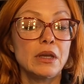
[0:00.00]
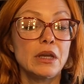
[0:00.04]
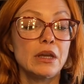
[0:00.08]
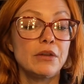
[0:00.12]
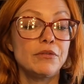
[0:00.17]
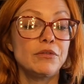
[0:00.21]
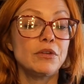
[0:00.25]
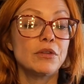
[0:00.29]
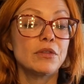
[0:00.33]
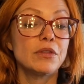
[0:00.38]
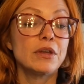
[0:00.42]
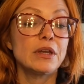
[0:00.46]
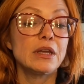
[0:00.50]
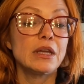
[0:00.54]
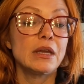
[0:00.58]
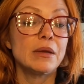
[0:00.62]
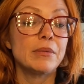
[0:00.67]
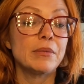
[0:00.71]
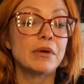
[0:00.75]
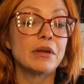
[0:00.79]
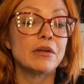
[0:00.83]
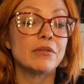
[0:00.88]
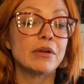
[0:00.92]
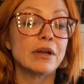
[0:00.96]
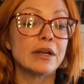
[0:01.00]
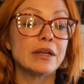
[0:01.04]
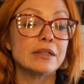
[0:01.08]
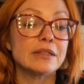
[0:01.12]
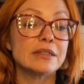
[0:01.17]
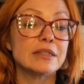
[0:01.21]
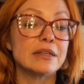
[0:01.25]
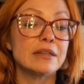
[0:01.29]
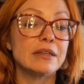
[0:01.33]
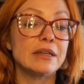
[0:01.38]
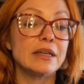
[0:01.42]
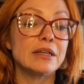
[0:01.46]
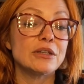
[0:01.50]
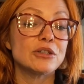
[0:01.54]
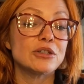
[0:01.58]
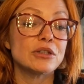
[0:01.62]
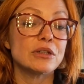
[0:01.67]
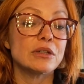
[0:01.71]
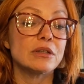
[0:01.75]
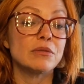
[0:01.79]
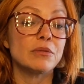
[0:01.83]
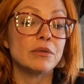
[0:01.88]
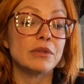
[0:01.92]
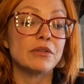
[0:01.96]
If you're thinking about a
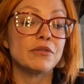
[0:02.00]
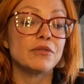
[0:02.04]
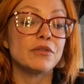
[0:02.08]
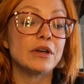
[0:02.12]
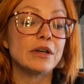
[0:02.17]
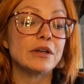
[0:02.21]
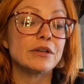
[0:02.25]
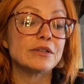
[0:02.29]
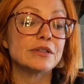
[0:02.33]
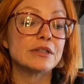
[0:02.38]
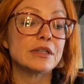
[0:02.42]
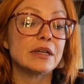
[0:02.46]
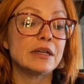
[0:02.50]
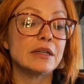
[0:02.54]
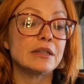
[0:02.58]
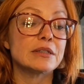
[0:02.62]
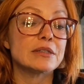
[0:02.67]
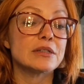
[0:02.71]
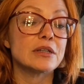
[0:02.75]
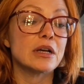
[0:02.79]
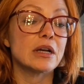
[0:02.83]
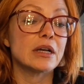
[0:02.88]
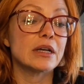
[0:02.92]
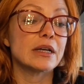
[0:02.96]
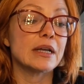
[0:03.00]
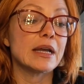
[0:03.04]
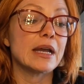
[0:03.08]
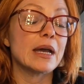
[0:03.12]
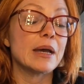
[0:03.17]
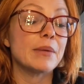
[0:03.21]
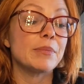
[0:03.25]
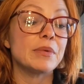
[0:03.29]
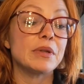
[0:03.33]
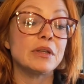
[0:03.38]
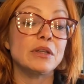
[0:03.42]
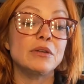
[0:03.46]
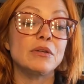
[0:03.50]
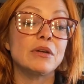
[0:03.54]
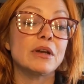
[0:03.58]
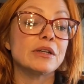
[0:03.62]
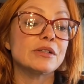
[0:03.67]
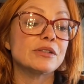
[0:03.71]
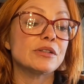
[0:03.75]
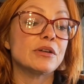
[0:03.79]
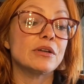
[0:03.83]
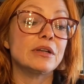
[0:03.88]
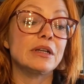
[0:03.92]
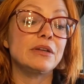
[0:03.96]
reconciliation with the fire sign, it's not going to happen. You
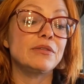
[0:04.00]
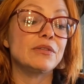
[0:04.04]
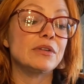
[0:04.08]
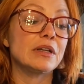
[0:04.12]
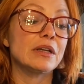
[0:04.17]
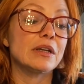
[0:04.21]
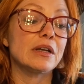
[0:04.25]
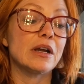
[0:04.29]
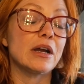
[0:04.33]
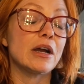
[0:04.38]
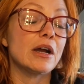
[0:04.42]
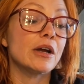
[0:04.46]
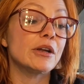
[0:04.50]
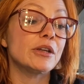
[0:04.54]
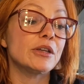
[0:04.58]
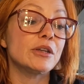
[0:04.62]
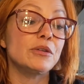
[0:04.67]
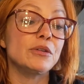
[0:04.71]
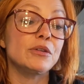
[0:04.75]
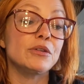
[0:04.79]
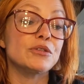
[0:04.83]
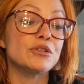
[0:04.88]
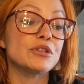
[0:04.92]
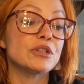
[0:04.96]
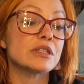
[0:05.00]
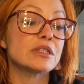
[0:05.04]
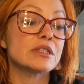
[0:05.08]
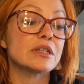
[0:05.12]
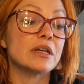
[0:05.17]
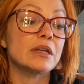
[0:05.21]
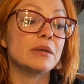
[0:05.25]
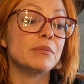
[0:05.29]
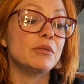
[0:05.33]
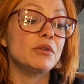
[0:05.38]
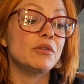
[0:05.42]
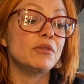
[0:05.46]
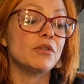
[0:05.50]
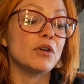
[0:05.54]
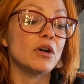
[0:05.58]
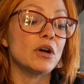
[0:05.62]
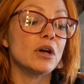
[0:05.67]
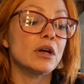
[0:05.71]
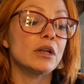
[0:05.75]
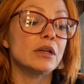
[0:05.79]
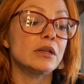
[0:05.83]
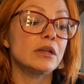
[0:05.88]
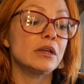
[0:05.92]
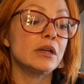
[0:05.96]
guys aren't even going to argue. You're just going to move
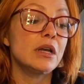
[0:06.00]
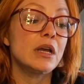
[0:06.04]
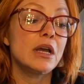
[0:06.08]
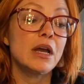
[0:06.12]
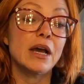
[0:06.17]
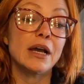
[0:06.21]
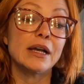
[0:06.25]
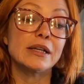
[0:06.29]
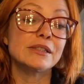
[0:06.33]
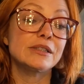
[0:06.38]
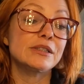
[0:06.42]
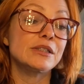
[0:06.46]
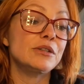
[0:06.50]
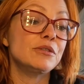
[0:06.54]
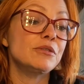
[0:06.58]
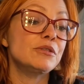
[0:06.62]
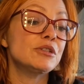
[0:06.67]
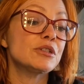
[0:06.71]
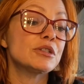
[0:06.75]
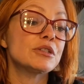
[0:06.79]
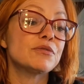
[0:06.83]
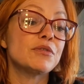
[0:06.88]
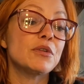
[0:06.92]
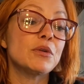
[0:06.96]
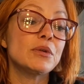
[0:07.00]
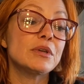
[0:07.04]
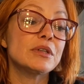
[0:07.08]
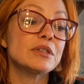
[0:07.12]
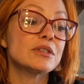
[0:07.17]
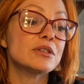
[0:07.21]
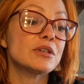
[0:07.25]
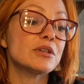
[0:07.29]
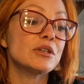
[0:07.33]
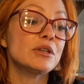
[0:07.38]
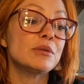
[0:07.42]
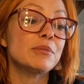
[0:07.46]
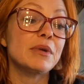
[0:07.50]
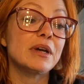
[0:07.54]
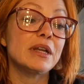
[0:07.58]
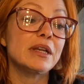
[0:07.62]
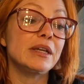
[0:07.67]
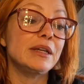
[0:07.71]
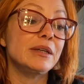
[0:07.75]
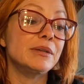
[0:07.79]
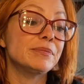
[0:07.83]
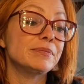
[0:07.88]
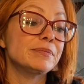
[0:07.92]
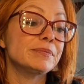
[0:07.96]
on. I see you just focused on your
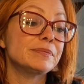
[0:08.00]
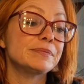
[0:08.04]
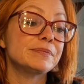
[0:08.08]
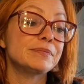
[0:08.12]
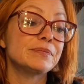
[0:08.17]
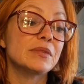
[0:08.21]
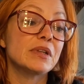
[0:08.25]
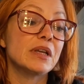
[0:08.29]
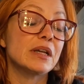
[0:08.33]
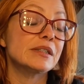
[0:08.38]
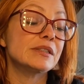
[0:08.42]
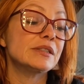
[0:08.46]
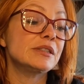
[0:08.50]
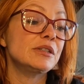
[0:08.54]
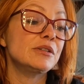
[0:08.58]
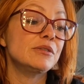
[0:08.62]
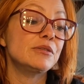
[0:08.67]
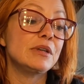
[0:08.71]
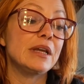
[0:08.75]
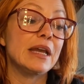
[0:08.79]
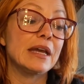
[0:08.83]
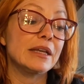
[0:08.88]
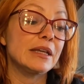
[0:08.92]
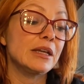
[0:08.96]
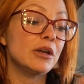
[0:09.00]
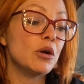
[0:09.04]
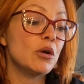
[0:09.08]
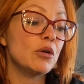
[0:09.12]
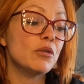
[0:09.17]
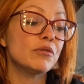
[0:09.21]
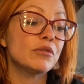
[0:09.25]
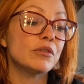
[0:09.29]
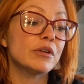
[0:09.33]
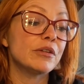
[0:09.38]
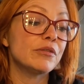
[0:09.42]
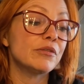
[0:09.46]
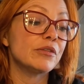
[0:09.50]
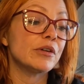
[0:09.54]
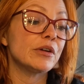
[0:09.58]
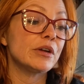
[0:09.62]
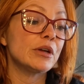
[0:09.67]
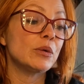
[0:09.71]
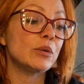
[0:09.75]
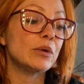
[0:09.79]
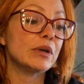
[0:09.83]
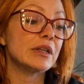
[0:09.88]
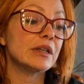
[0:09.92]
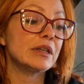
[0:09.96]
money. I see you getting over it very
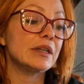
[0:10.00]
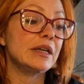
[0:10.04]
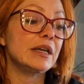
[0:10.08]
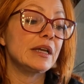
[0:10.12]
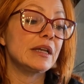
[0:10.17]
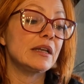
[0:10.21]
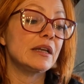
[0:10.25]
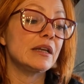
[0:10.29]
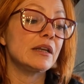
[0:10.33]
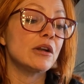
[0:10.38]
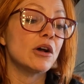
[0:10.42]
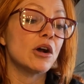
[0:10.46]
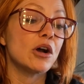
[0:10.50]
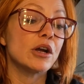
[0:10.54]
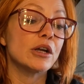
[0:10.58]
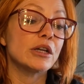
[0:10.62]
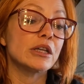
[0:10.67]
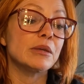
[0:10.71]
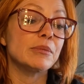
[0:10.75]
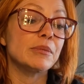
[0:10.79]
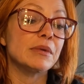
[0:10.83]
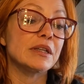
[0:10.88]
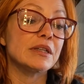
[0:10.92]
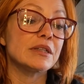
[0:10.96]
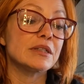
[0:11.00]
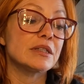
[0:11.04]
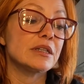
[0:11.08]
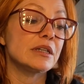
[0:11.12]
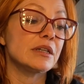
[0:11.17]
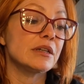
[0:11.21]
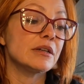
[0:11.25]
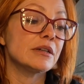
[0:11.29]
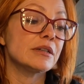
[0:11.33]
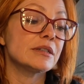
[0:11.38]
quickly and an argument here.